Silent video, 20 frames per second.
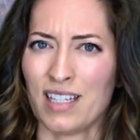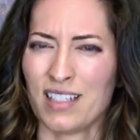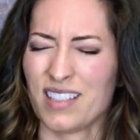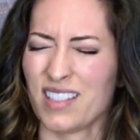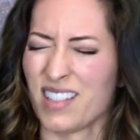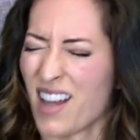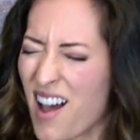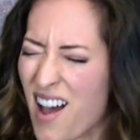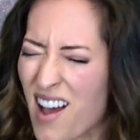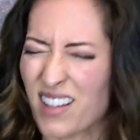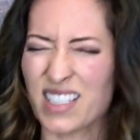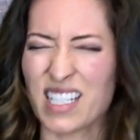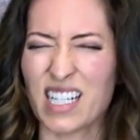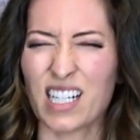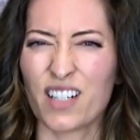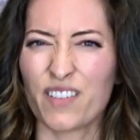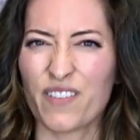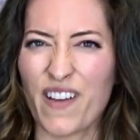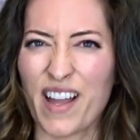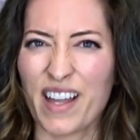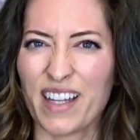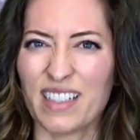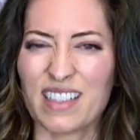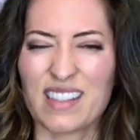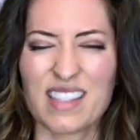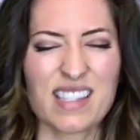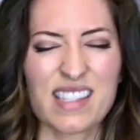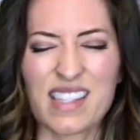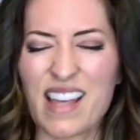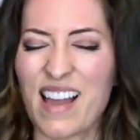Not terrifying
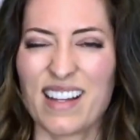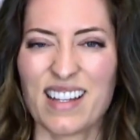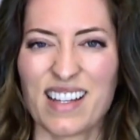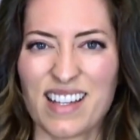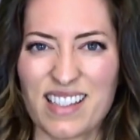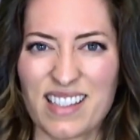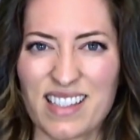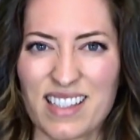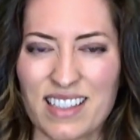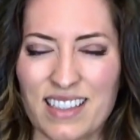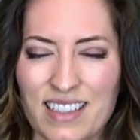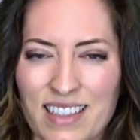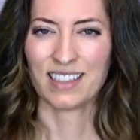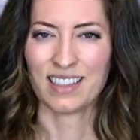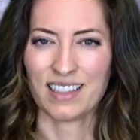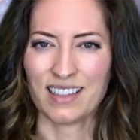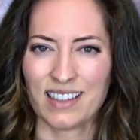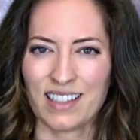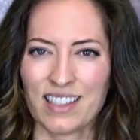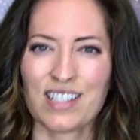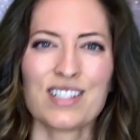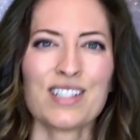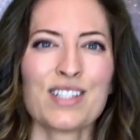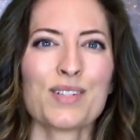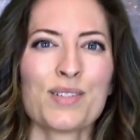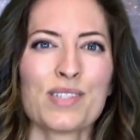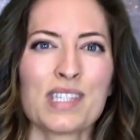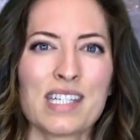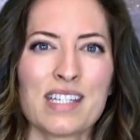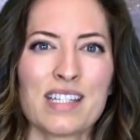in the slightest. The good
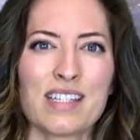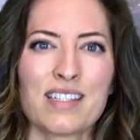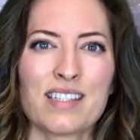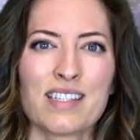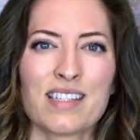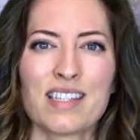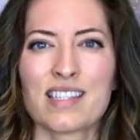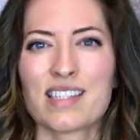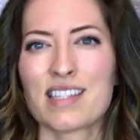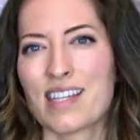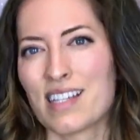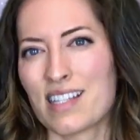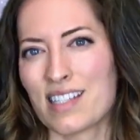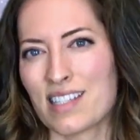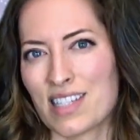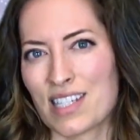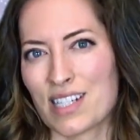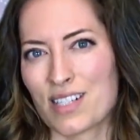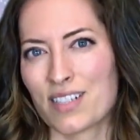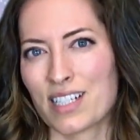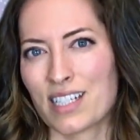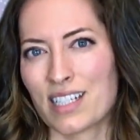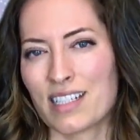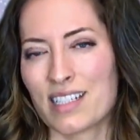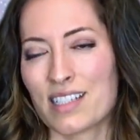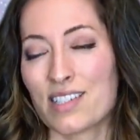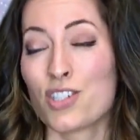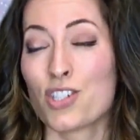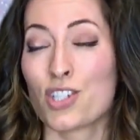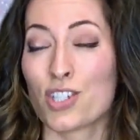news is, this latest theory
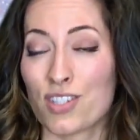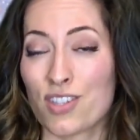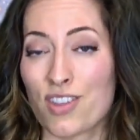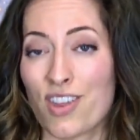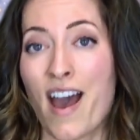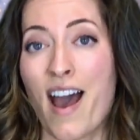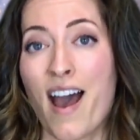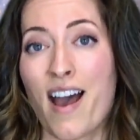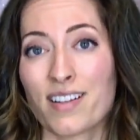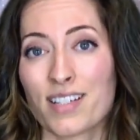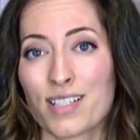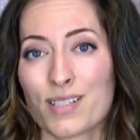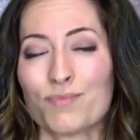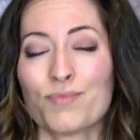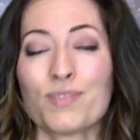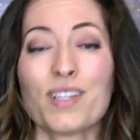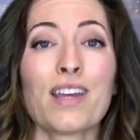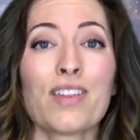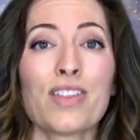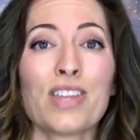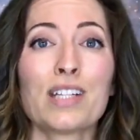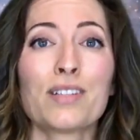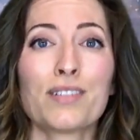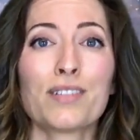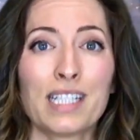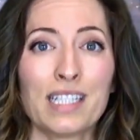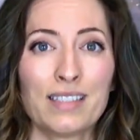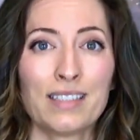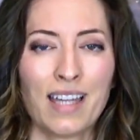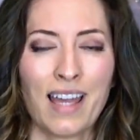is just that a
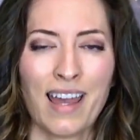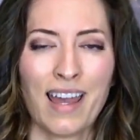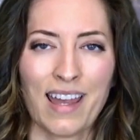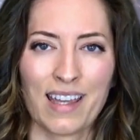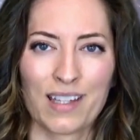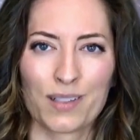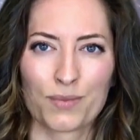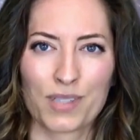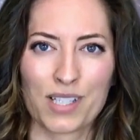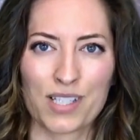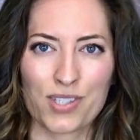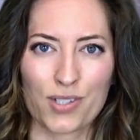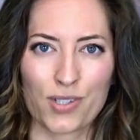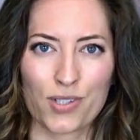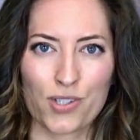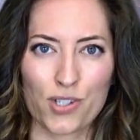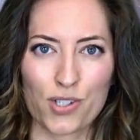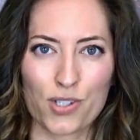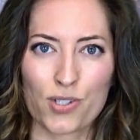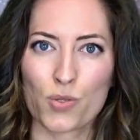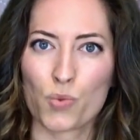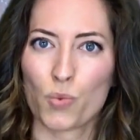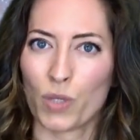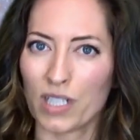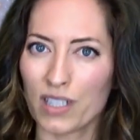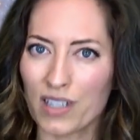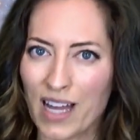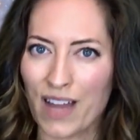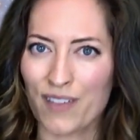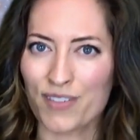theory, and researchers
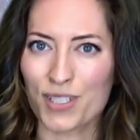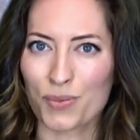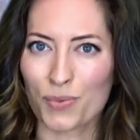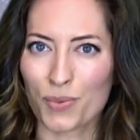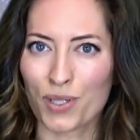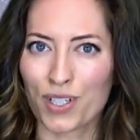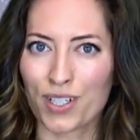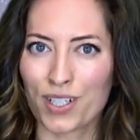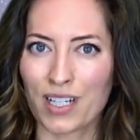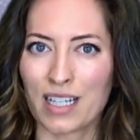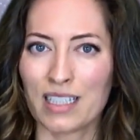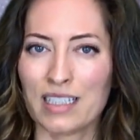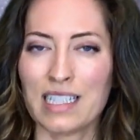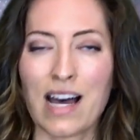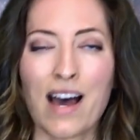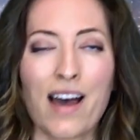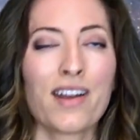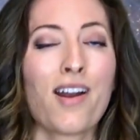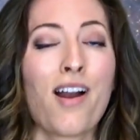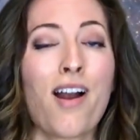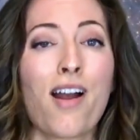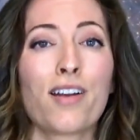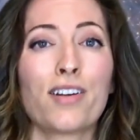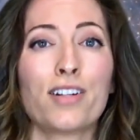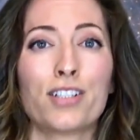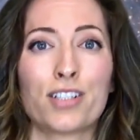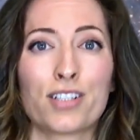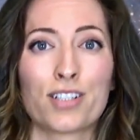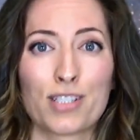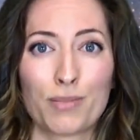will have to work a lot
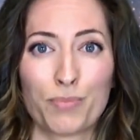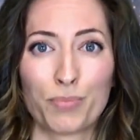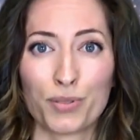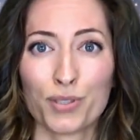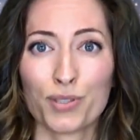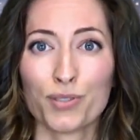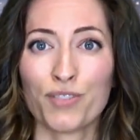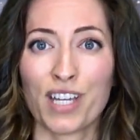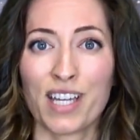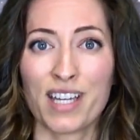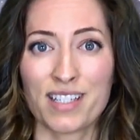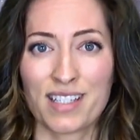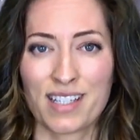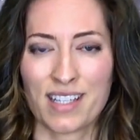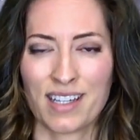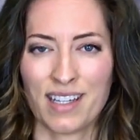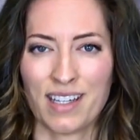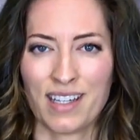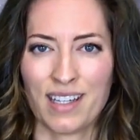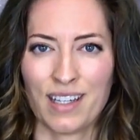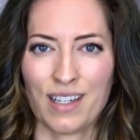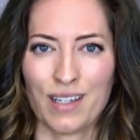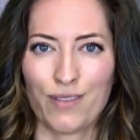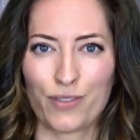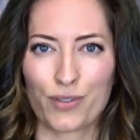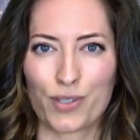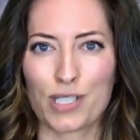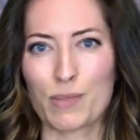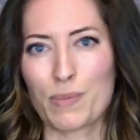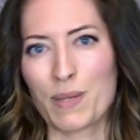harder to prove it.
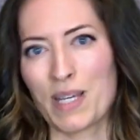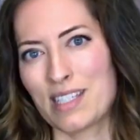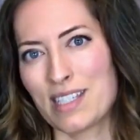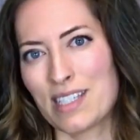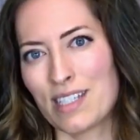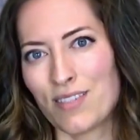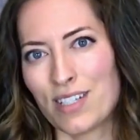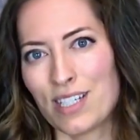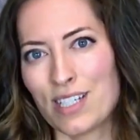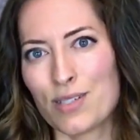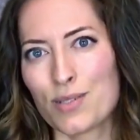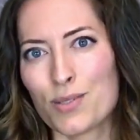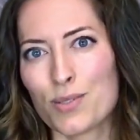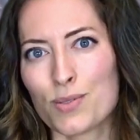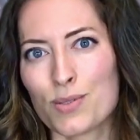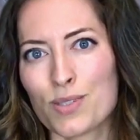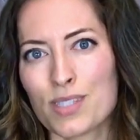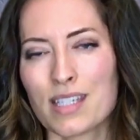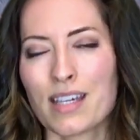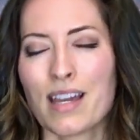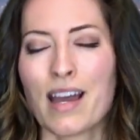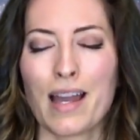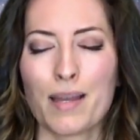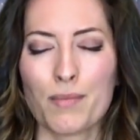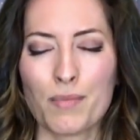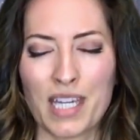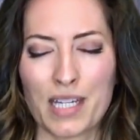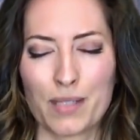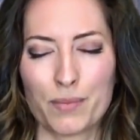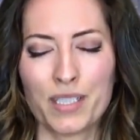For Space TV News,
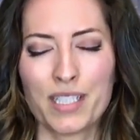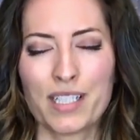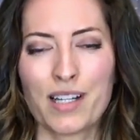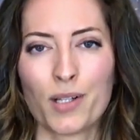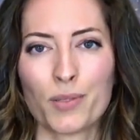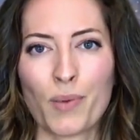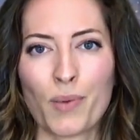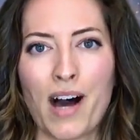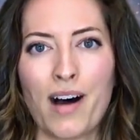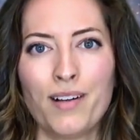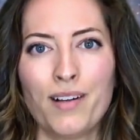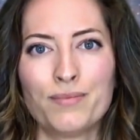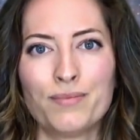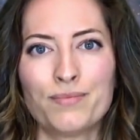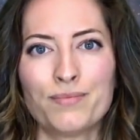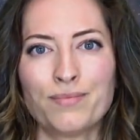I'm Cambrie Caldwell.